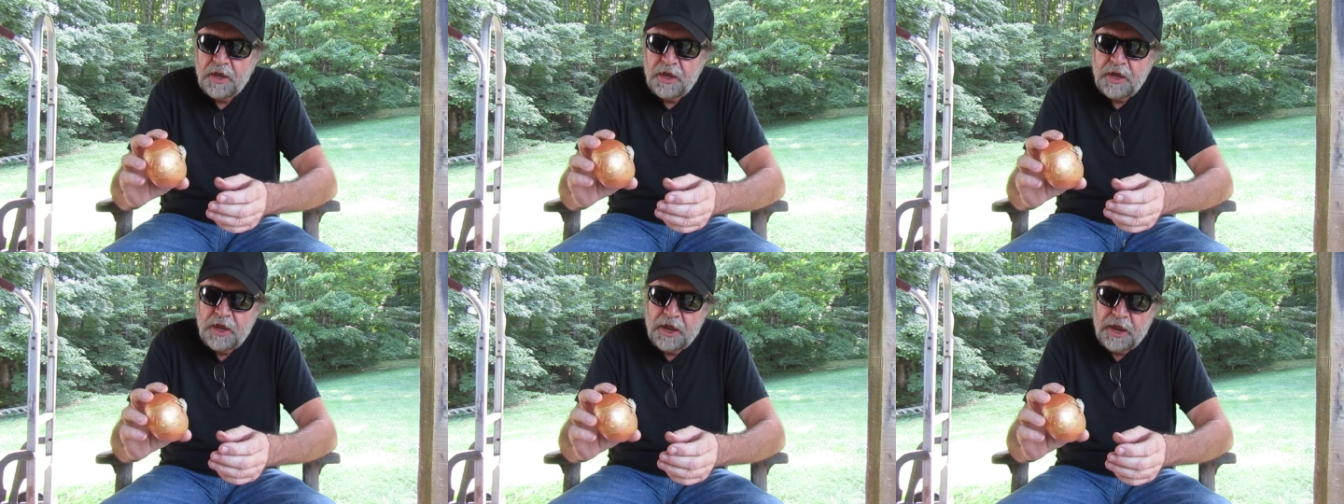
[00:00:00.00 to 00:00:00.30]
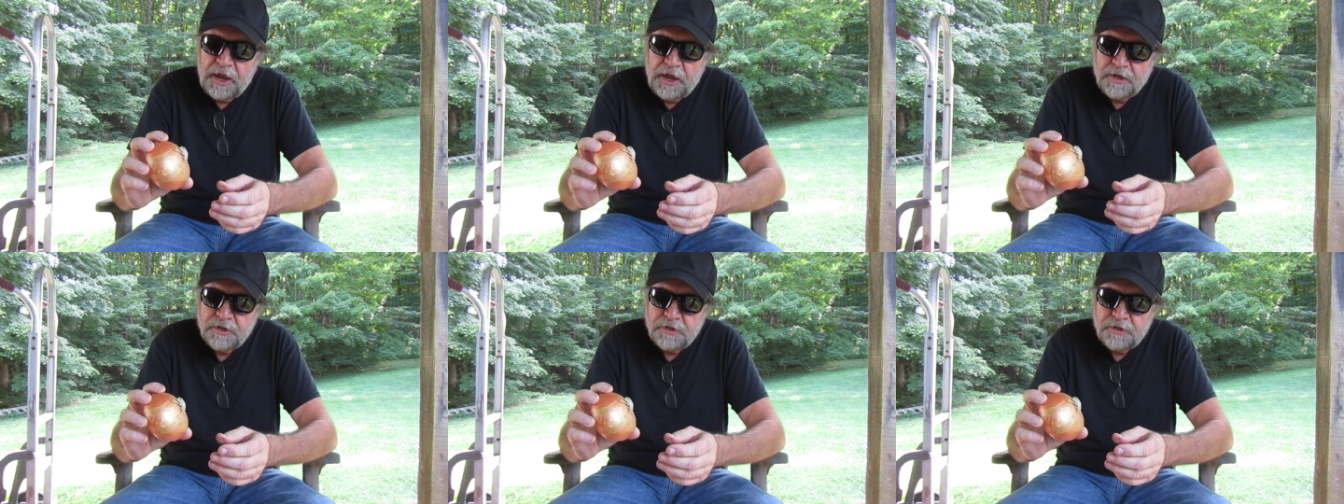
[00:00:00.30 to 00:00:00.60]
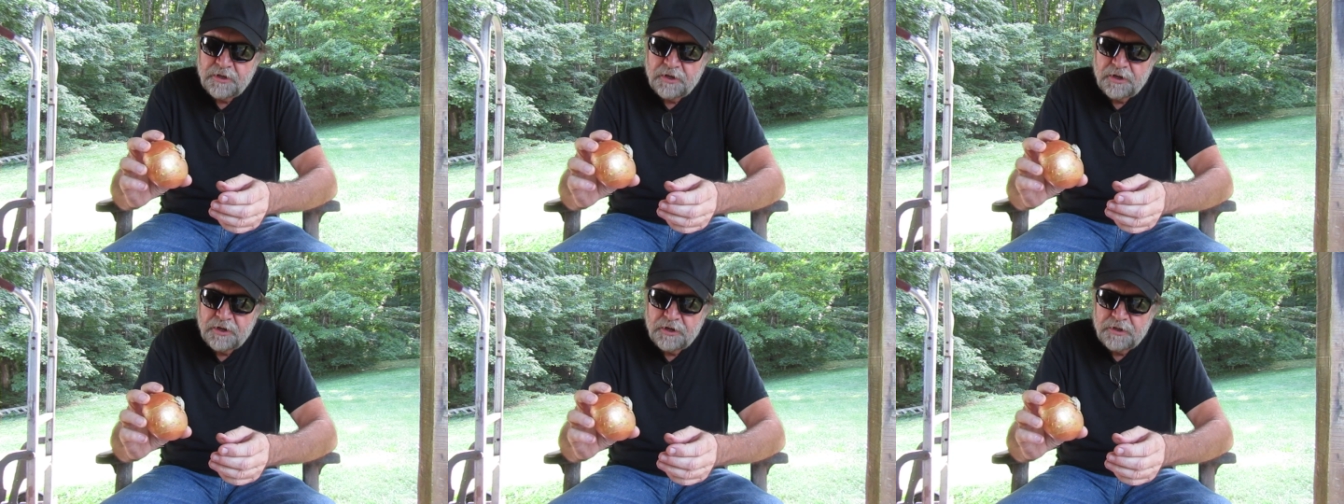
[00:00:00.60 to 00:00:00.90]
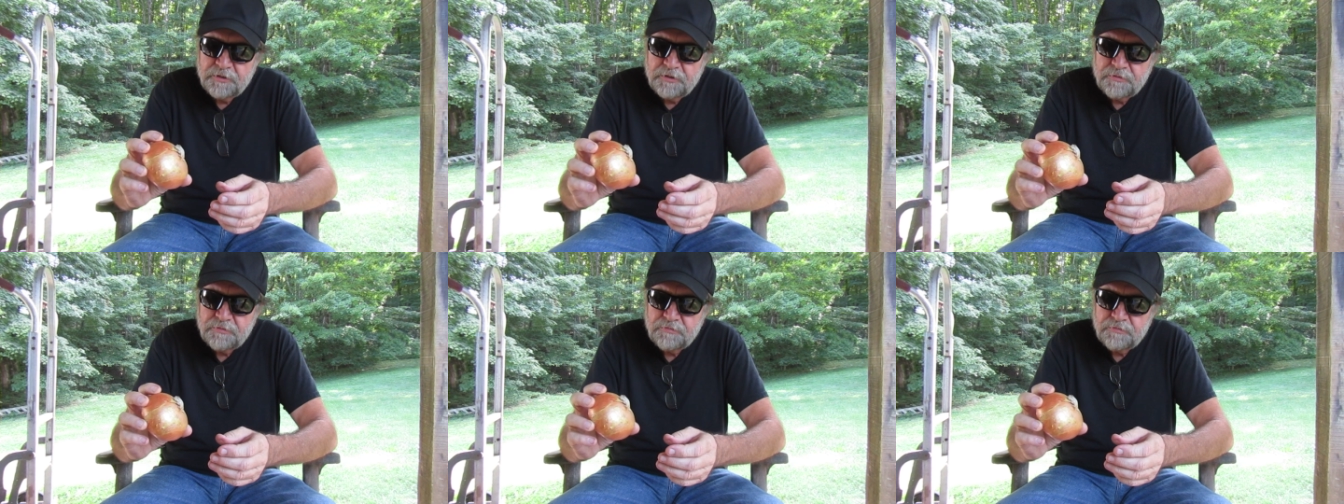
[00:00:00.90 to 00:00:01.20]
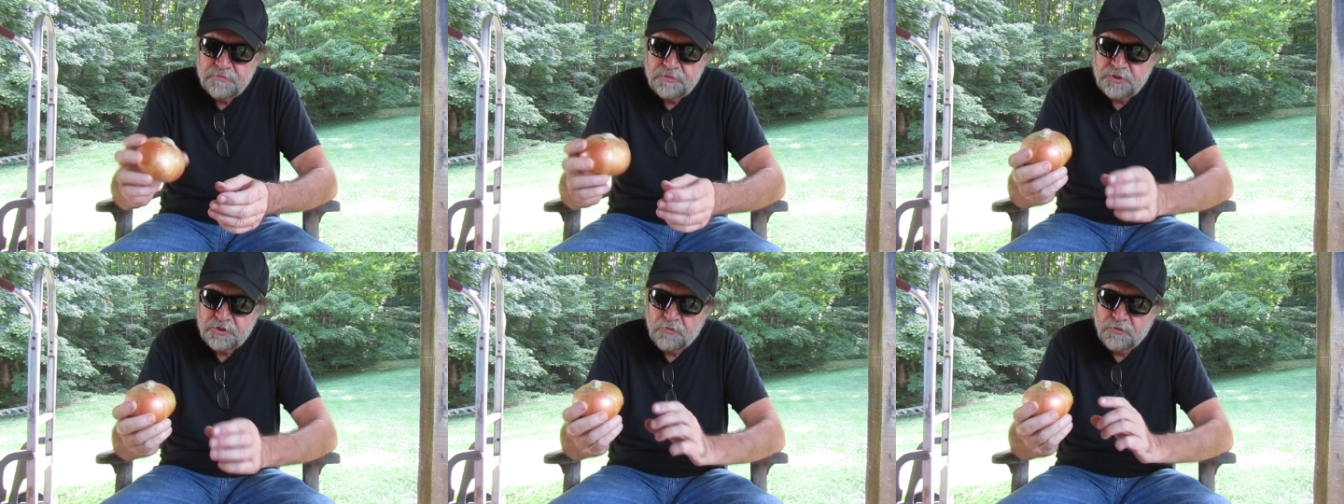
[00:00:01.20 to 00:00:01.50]
And
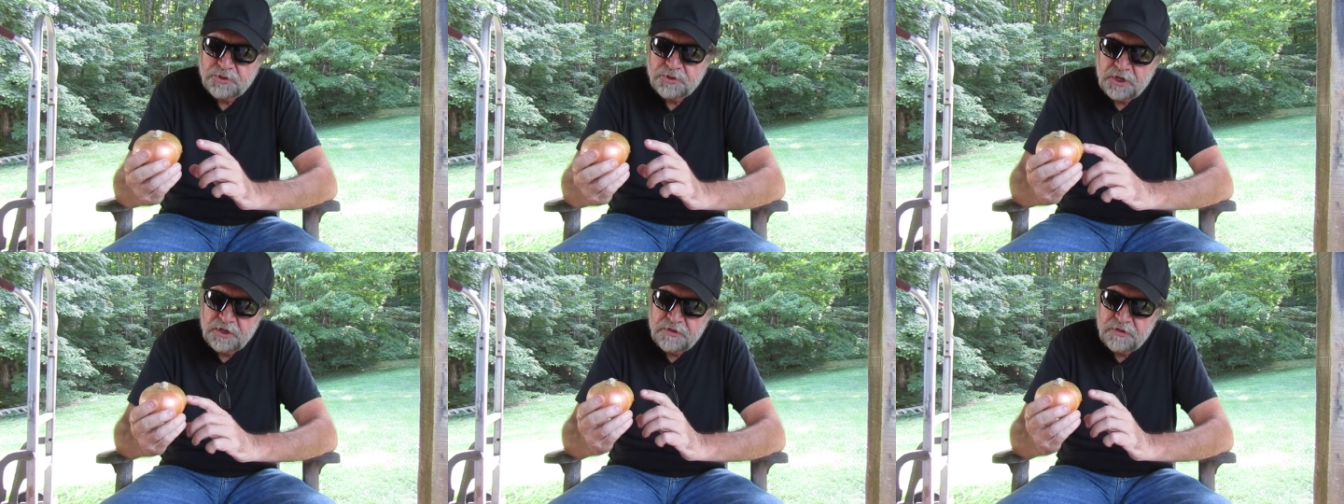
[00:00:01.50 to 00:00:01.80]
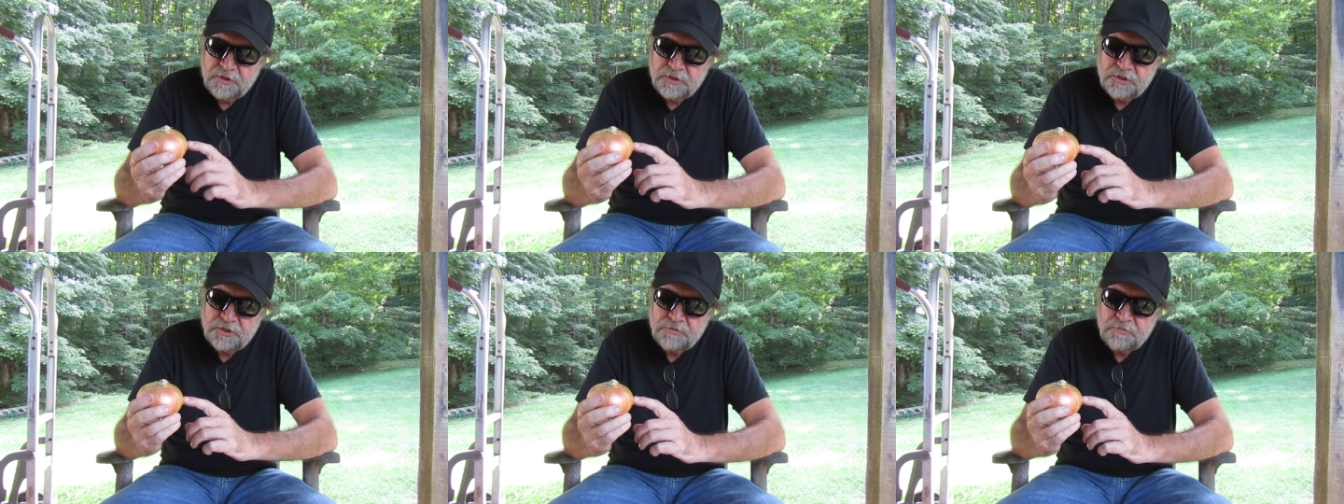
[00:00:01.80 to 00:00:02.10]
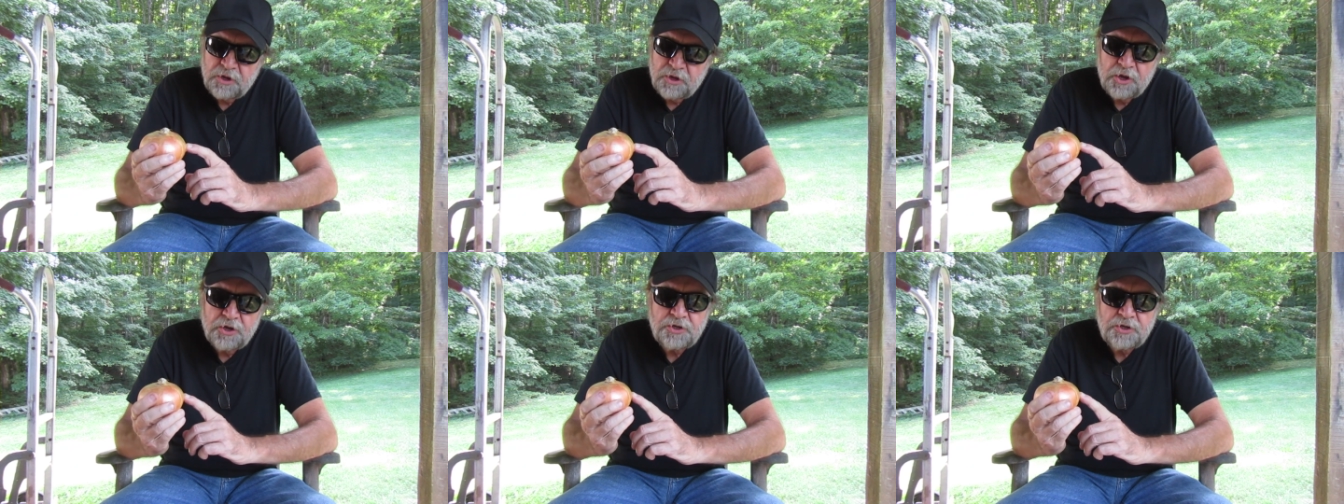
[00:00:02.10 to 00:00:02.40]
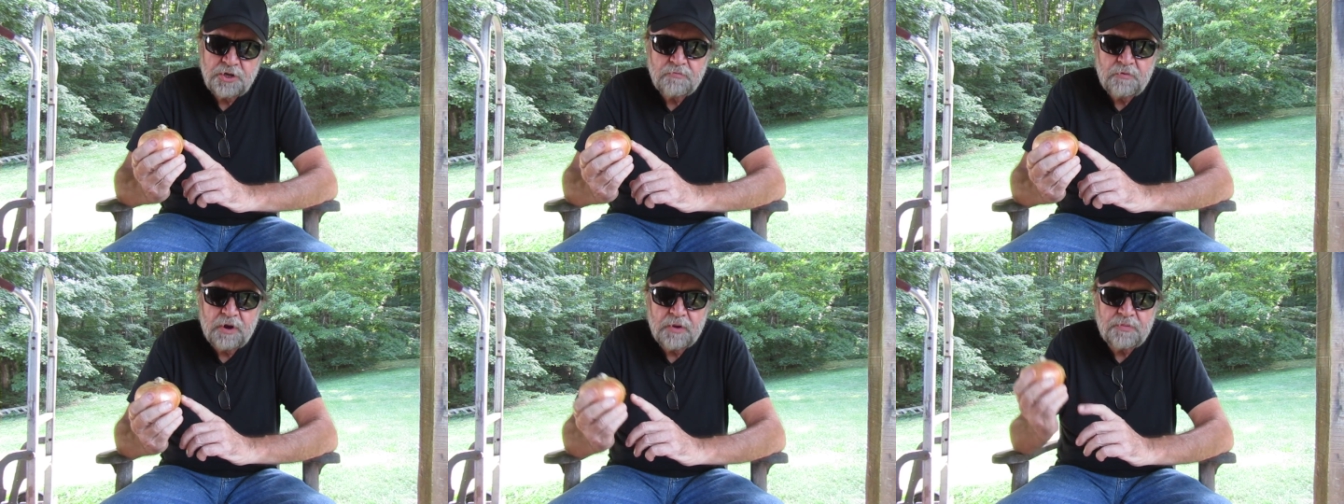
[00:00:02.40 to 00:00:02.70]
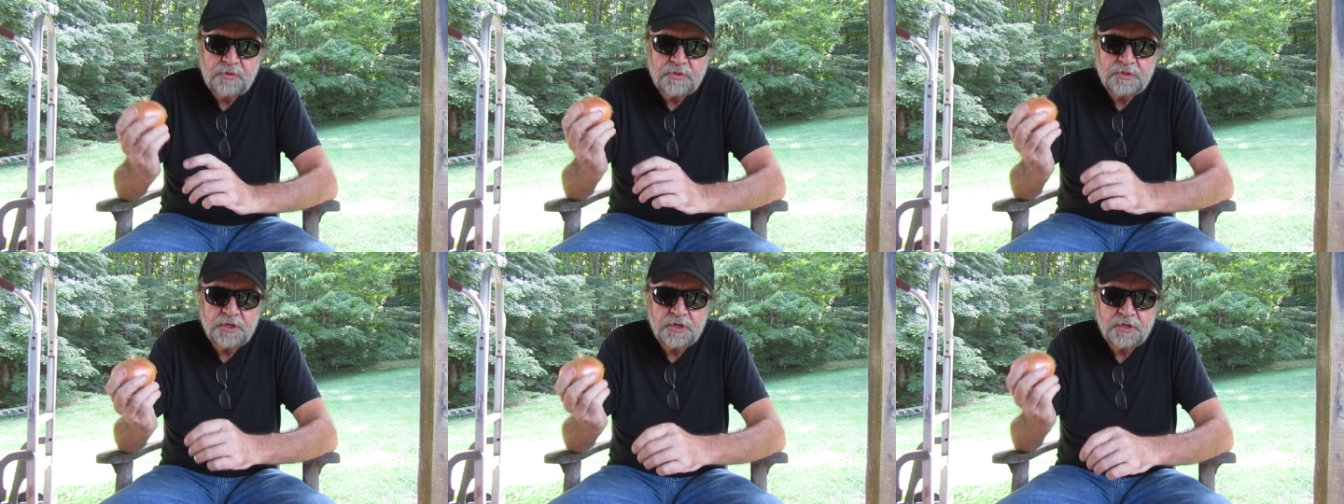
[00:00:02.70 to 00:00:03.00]
so we'll say this onion
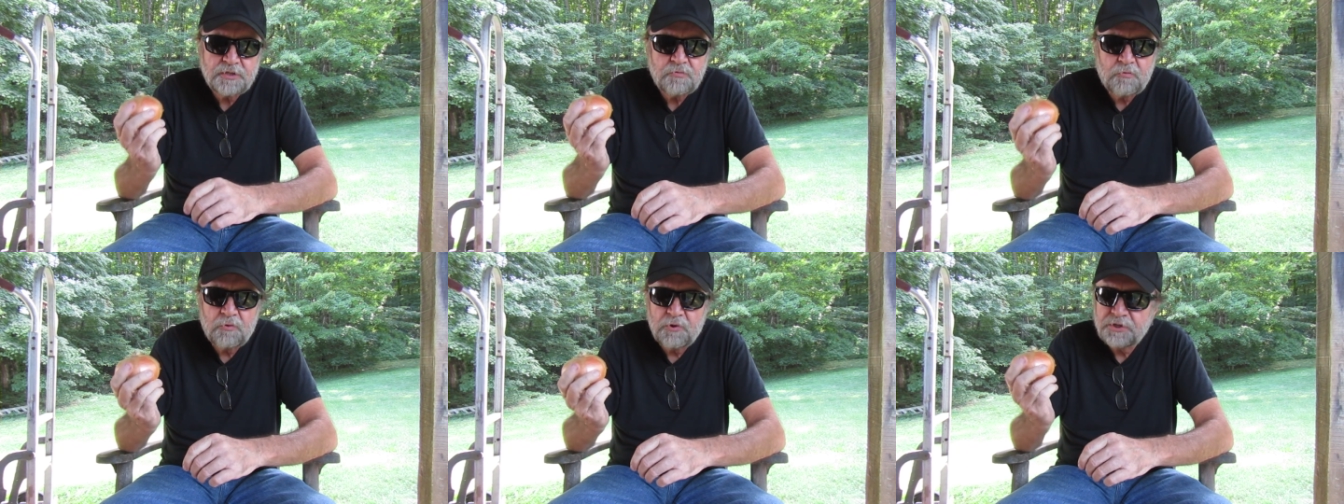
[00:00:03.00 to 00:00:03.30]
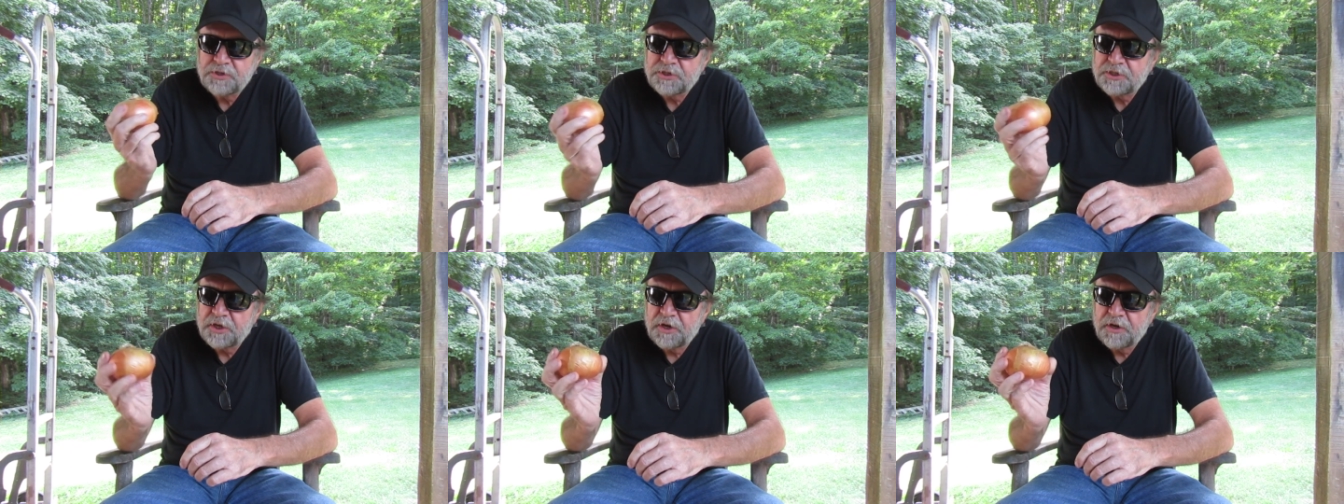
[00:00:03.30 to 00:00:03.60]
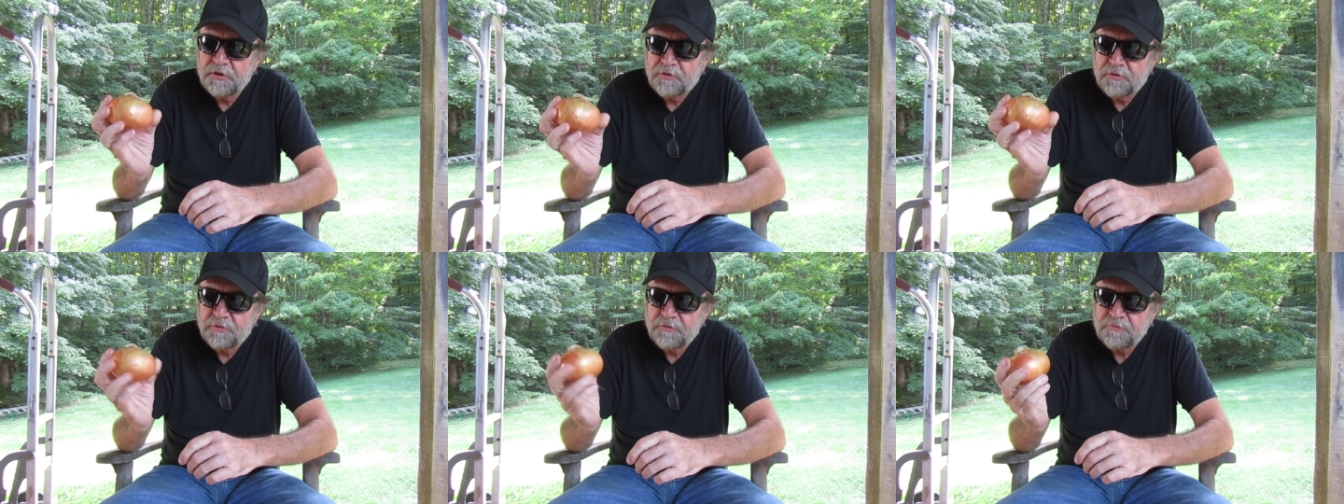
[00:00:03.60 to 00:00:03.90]
represents one cell.